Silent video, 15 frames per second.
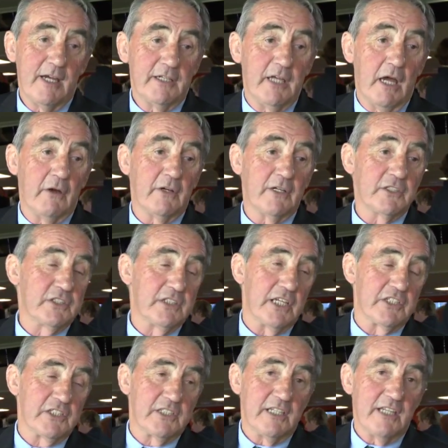
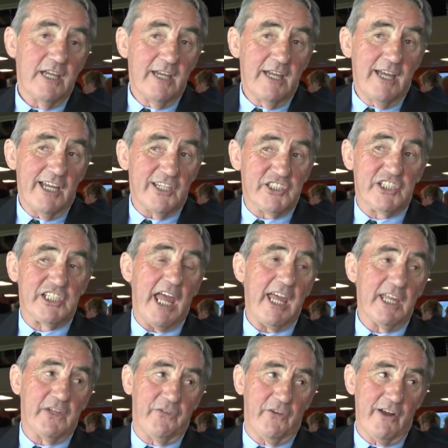it
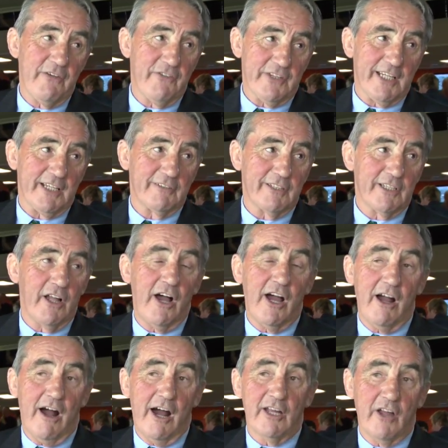stands for everything that
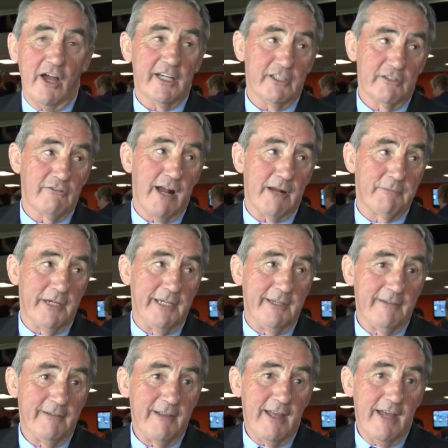I like in rugby,
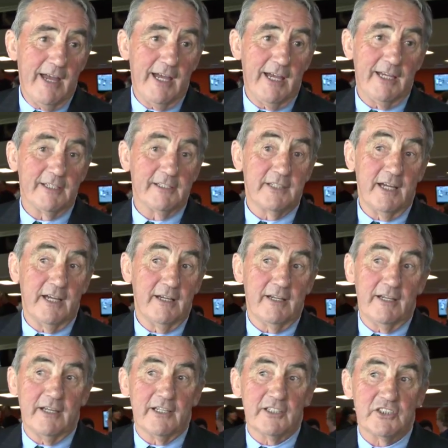and
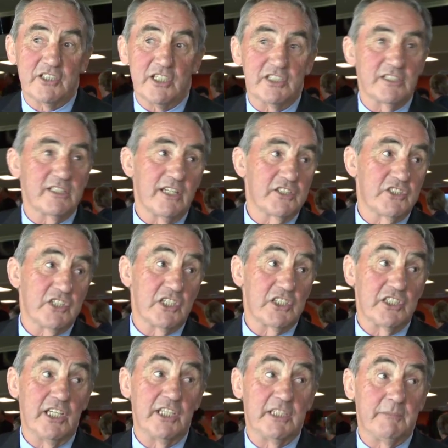it's
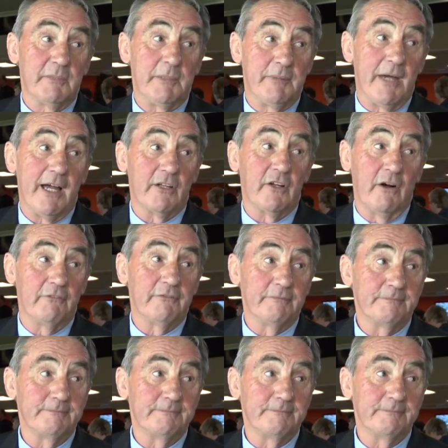just neat to be part of.